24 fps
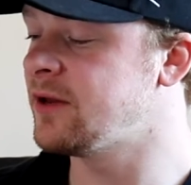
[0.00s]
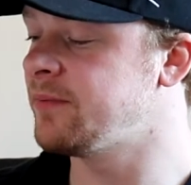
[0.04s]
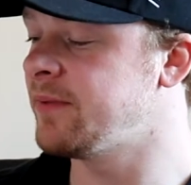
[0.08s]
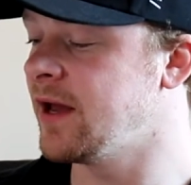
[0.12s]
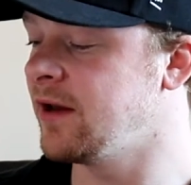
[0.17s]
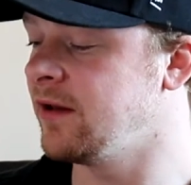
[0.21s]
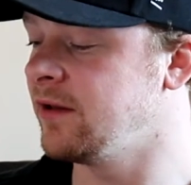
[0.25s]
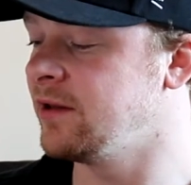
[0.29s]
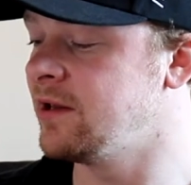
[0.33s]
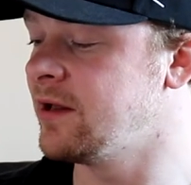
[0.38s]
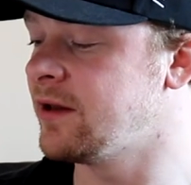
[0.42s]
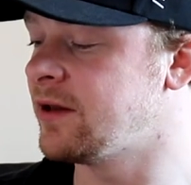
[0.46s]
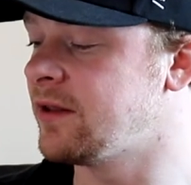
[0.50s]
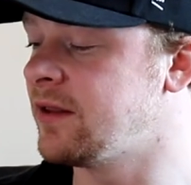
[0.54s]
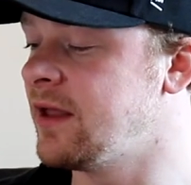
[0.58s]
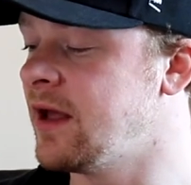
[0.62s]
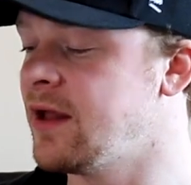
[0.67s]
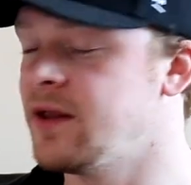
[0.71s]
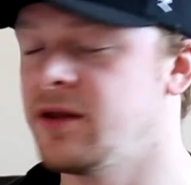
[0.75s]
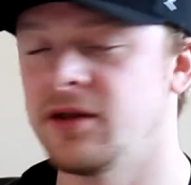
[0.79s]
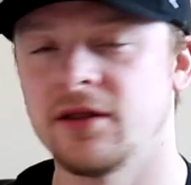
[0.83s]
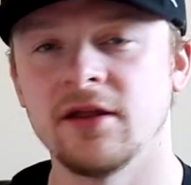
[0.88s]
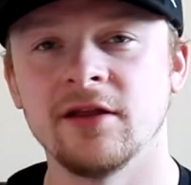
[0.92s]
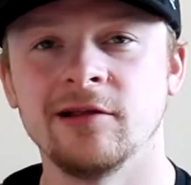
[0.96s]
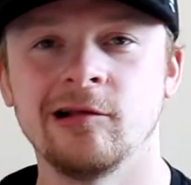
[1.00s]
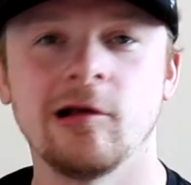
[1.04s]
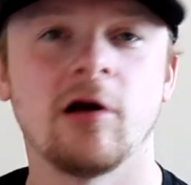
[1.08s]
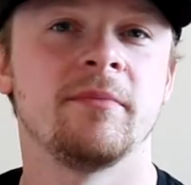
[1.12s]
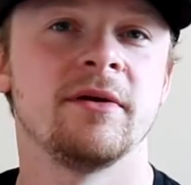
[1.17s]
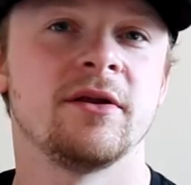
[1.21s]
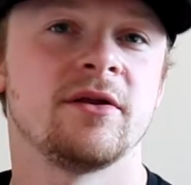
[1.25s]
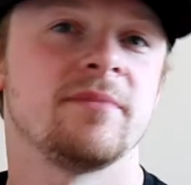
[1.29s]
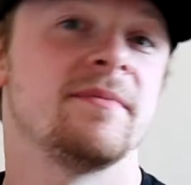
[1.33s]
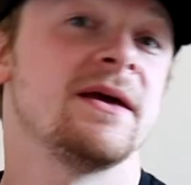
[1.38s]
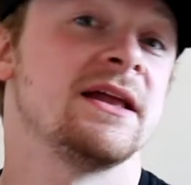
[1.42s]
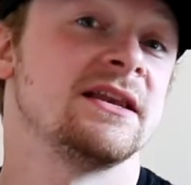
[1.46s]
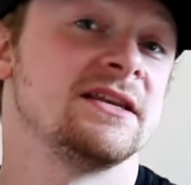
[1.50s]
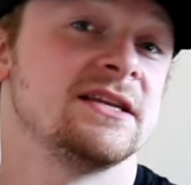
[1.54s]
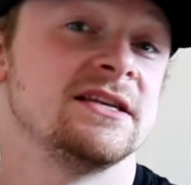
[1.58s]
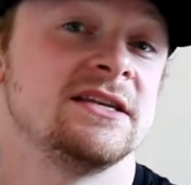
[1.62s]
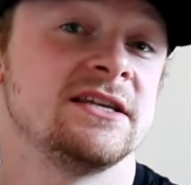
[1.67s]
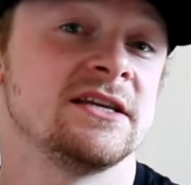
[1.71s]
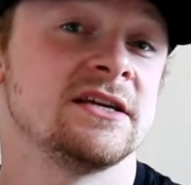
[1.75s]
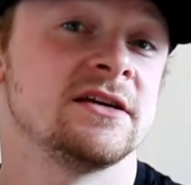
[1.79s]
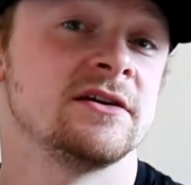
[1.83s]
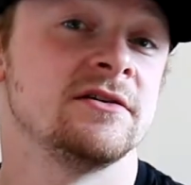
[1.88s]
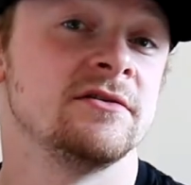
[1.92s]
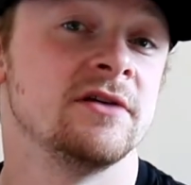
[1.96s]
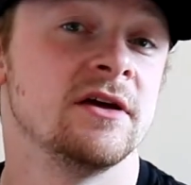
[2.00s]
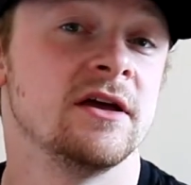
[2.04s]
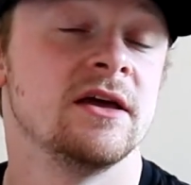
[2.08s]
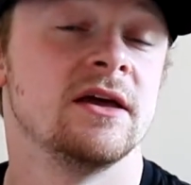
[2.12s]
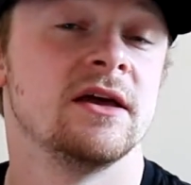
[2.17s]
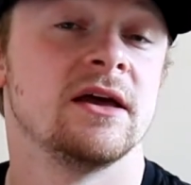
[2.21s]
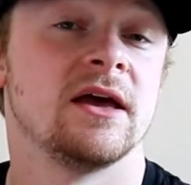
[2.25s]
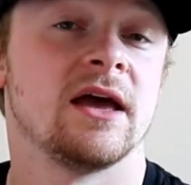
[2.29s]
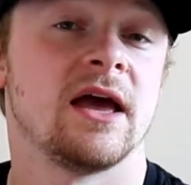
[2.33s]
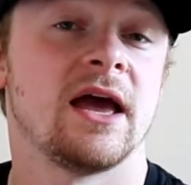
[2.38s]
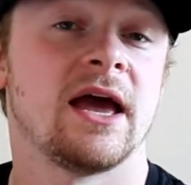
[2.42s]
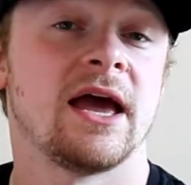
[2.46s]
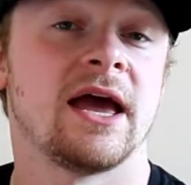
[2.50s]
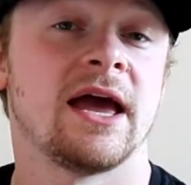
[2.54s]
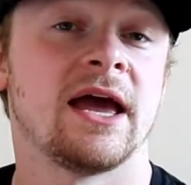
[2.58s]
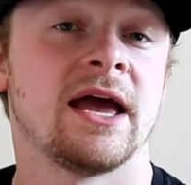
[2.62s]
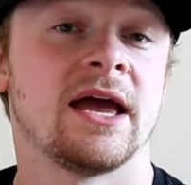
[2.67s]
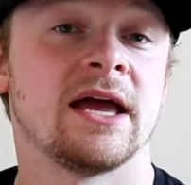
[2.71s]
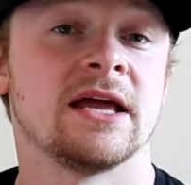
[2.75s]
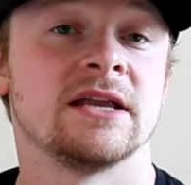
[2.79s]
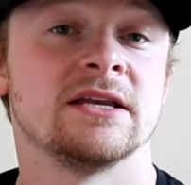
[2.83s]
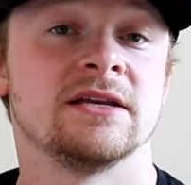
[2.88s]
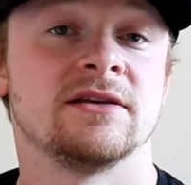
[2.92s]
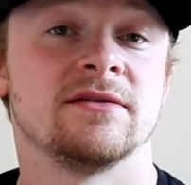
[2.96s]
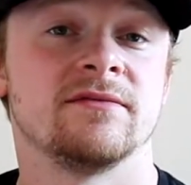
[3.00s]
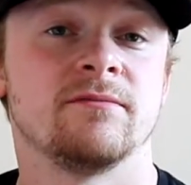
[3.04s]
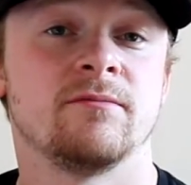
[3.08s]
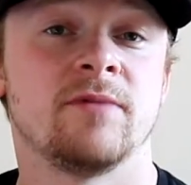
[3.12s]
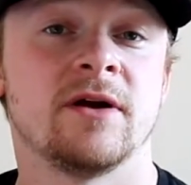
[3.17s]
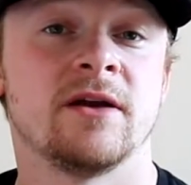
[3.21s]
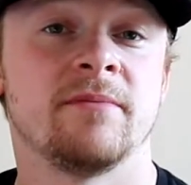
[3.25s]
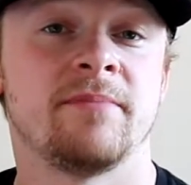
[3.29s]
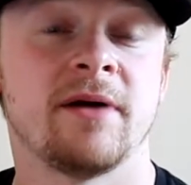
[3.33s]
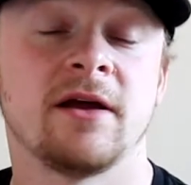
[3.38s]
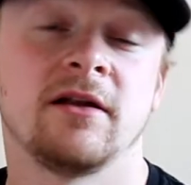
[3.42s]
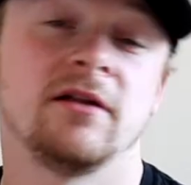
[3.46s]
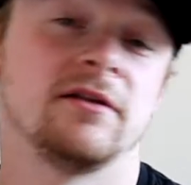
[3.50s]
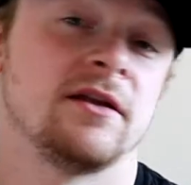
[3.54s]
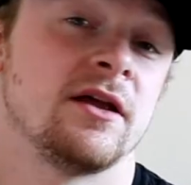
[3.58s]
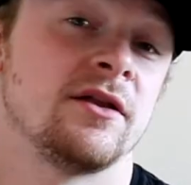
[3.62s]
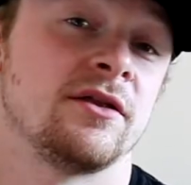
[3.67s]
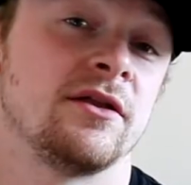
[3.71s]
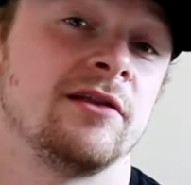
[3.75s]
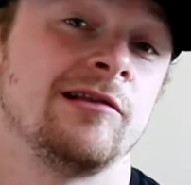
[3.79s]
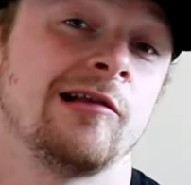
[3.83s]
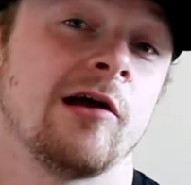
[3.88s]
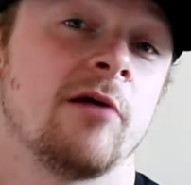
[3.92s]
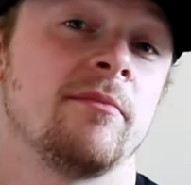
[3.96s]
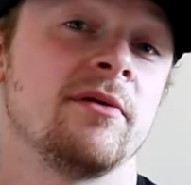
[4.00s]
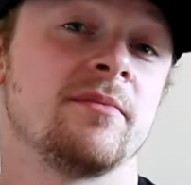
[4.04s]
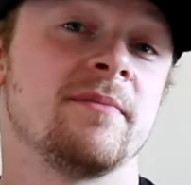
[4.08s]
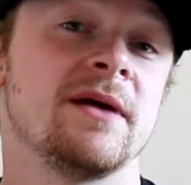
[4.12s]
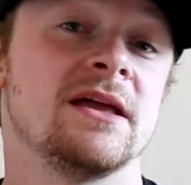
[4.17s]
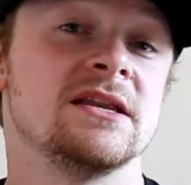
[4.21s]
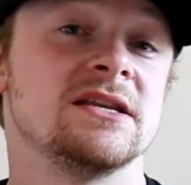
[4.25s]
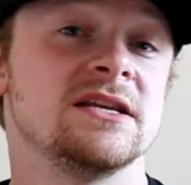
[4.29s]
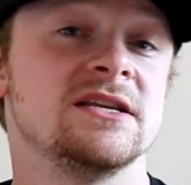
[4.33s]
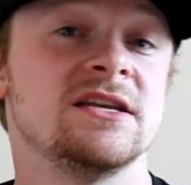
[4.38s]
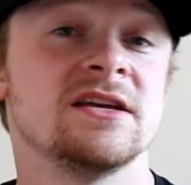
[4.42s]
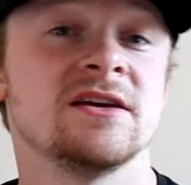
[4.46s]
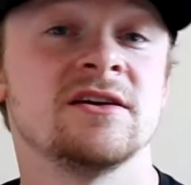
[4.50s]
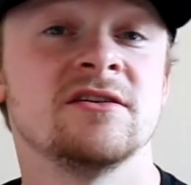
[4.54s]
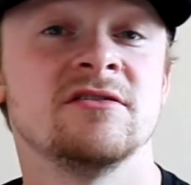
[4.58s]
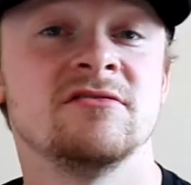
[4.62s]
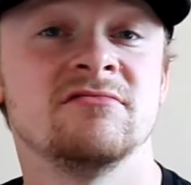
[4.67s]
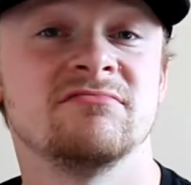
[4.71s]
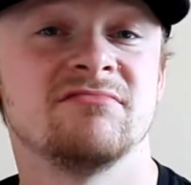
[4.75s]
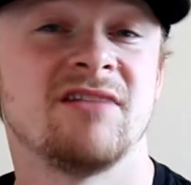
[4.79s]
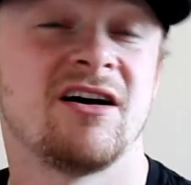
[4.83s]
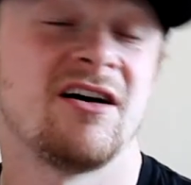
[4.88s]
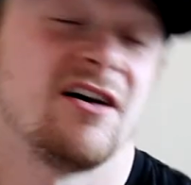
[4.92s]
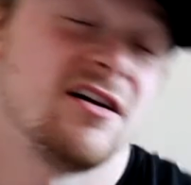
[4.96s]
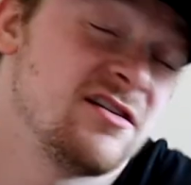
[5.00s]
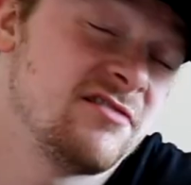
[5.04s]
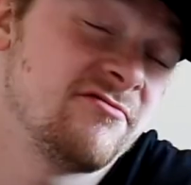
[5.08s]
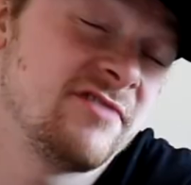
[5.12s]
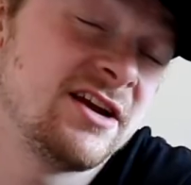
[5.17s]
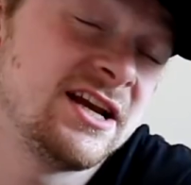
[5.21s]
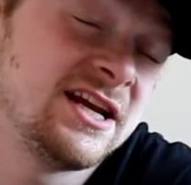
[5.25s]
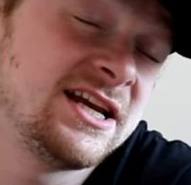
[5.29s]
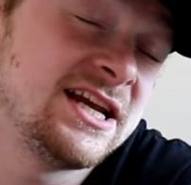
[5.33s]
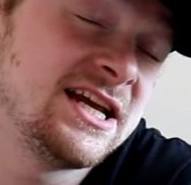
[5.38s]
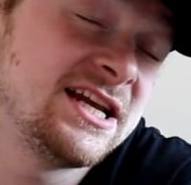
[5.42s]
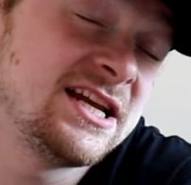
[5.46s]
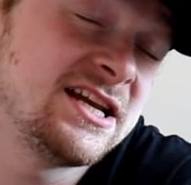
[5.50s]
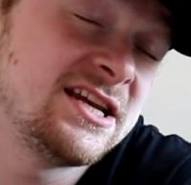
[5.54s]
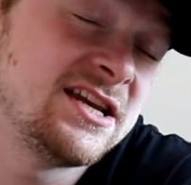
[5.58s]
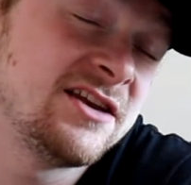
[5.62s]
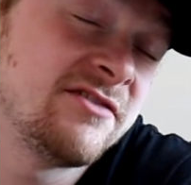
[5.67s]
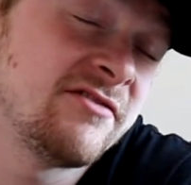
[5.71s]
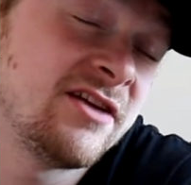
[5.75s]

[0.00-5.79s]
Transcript: pedal just does the job it's meant to do. And when a pedal does the job it's meant to do, I don't really need it to do